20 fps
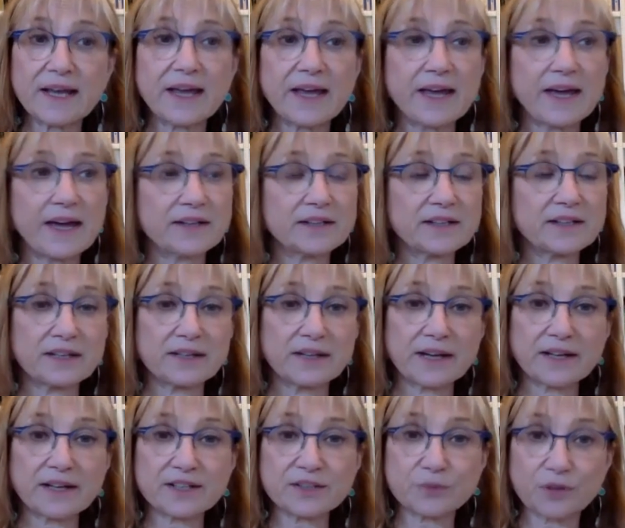and
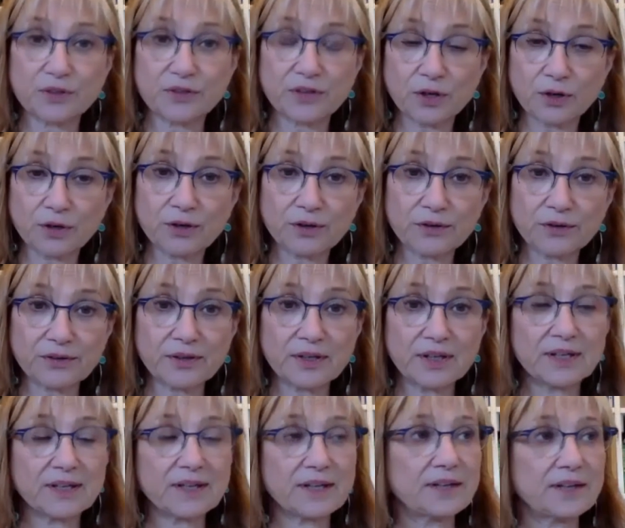connects with the earth,
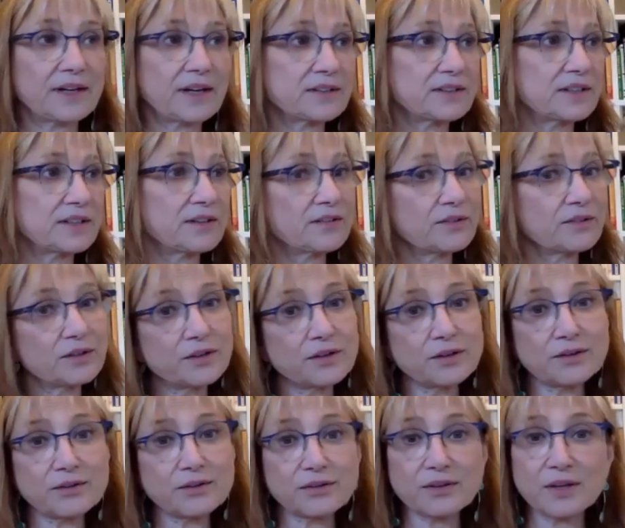connecting
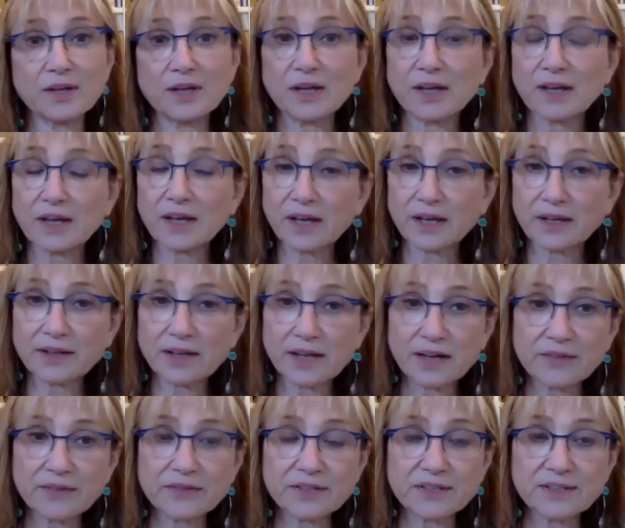earth and
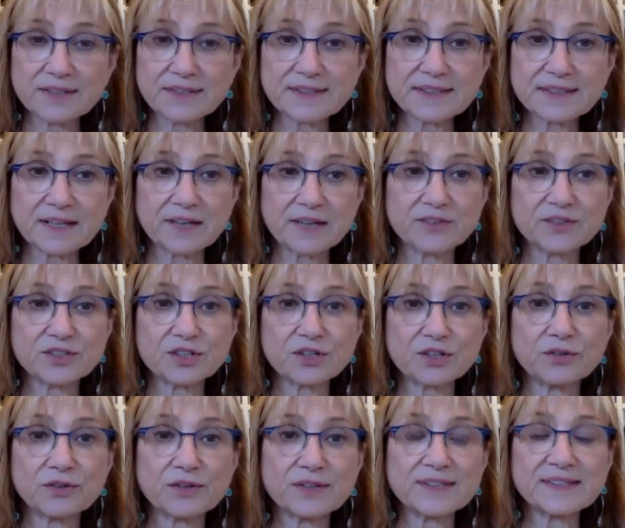heavens. And so
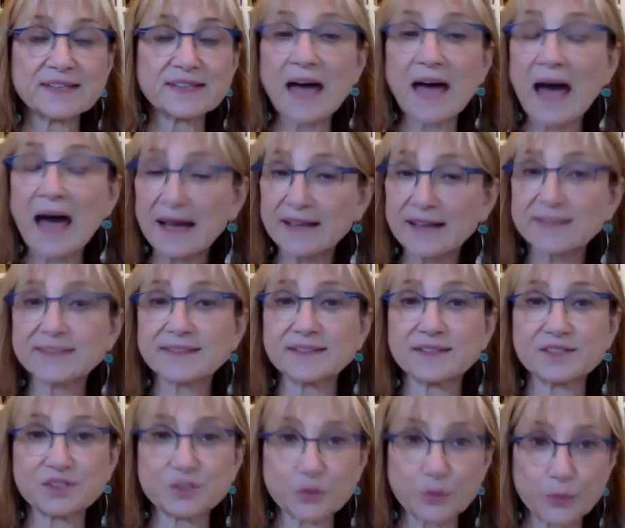this
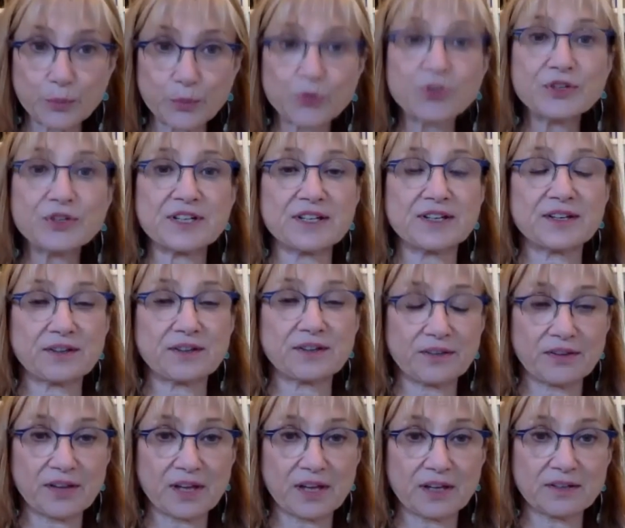axis mundi
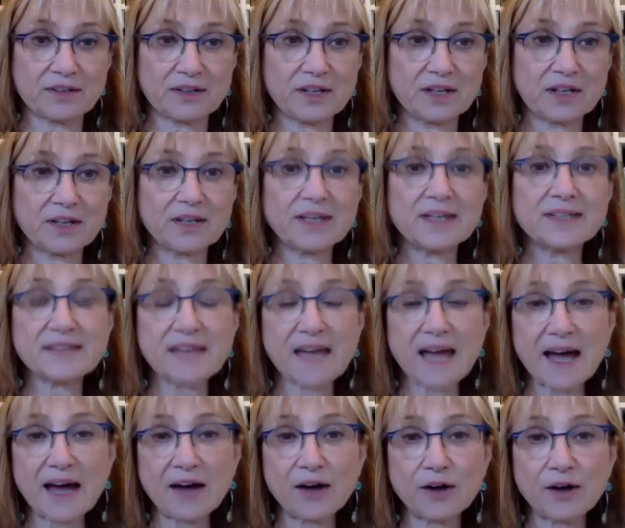then is
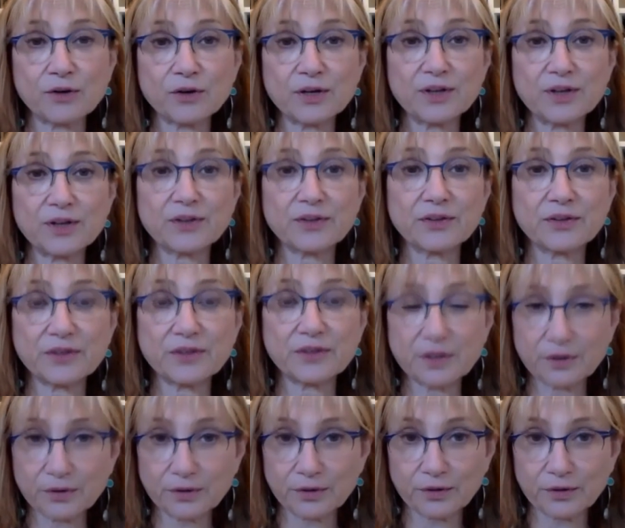how the
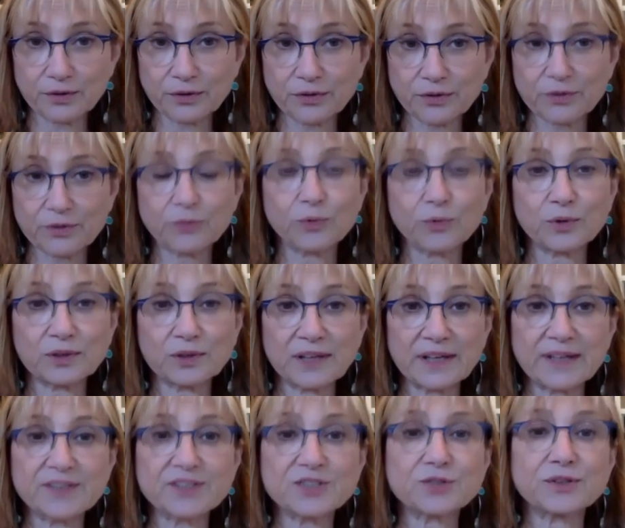earth
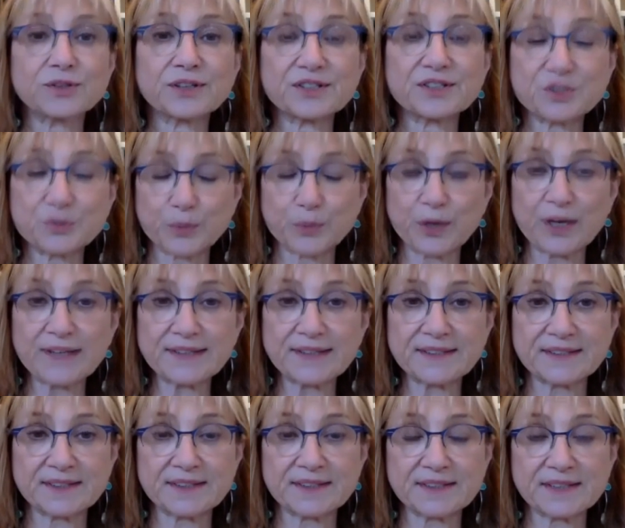relates or
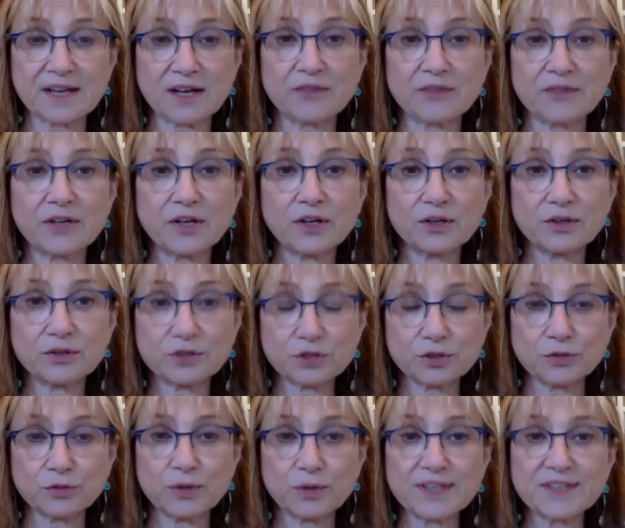expresses itself
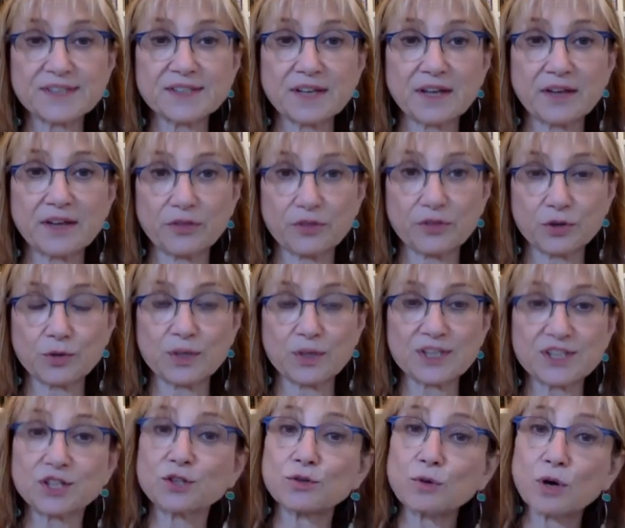to us and through
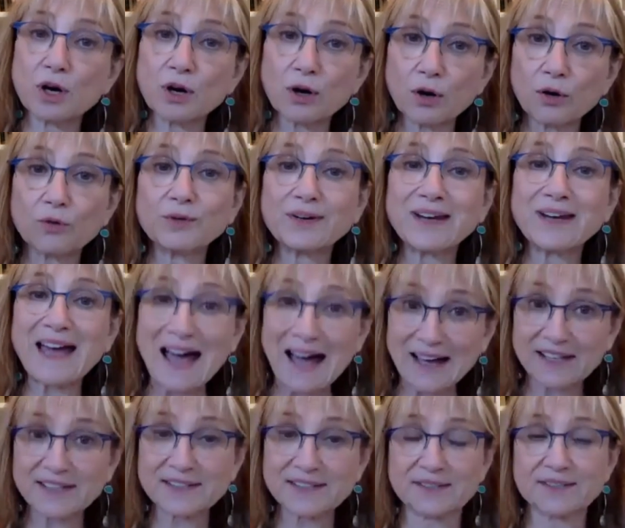us, through our own
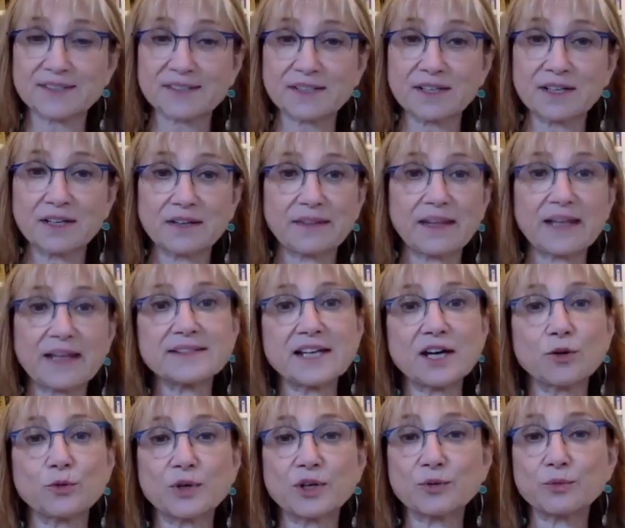axis. That's
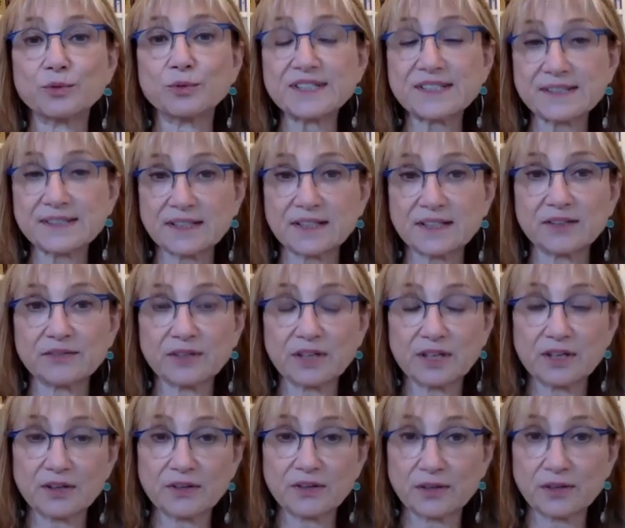how we receive
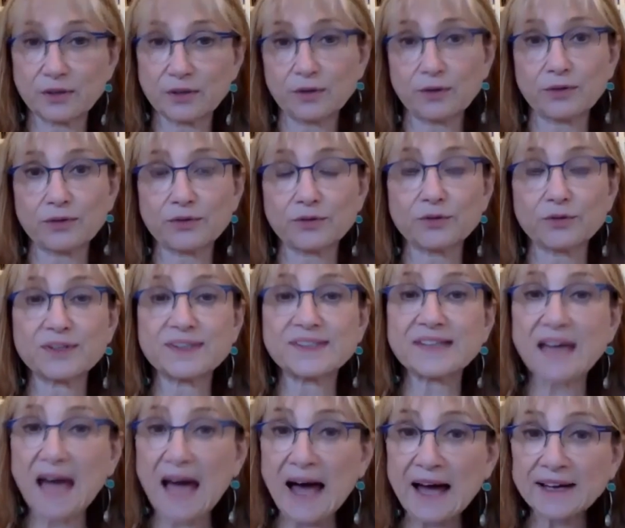the earth, through this
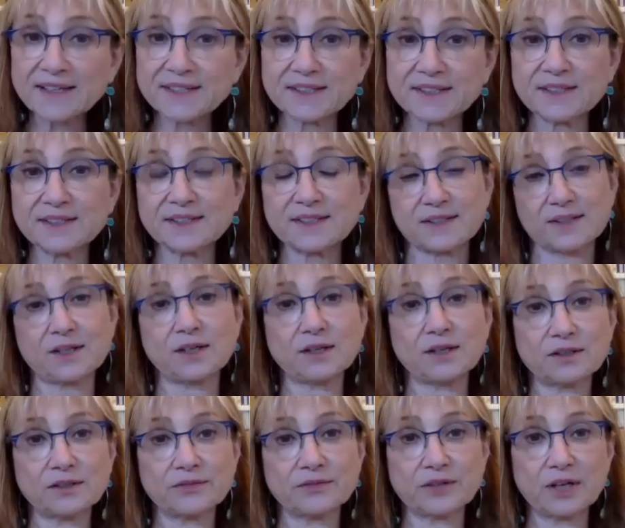axis of